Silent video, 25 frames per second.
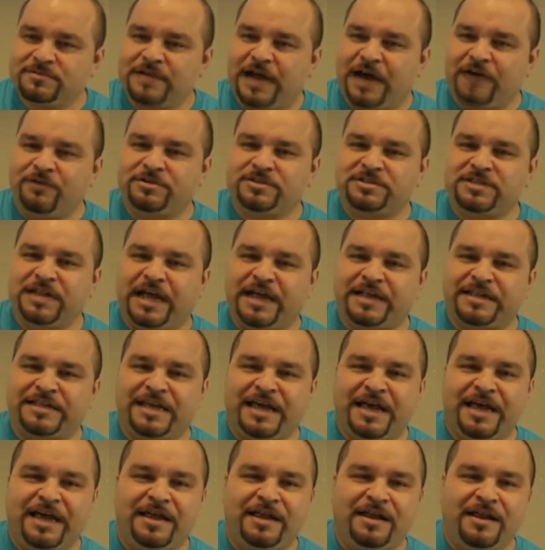I was like
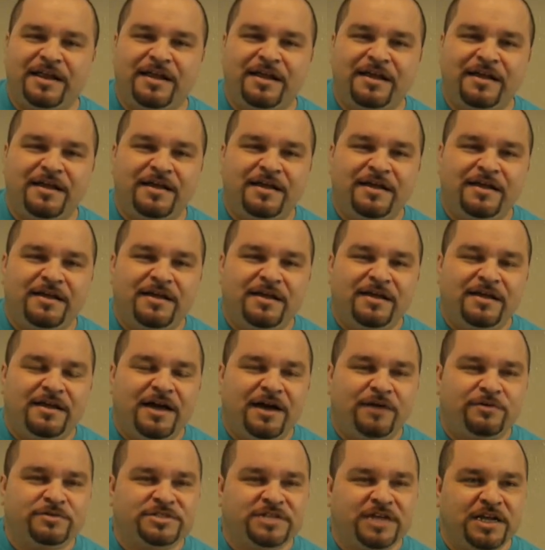that.
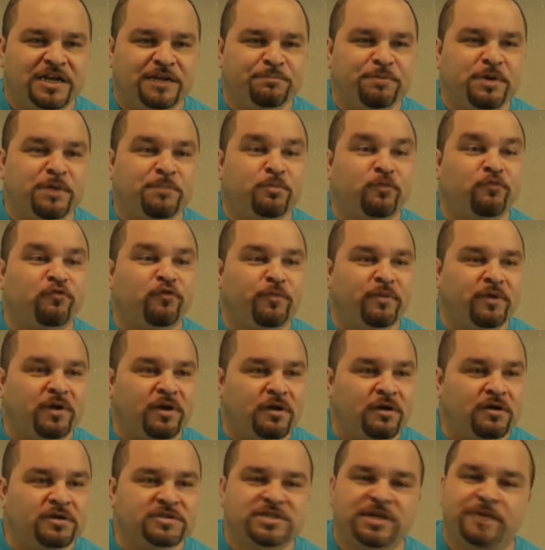I was telling people from a
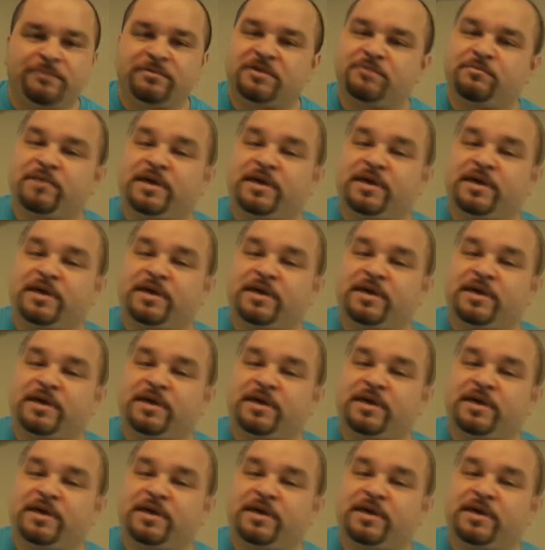long time,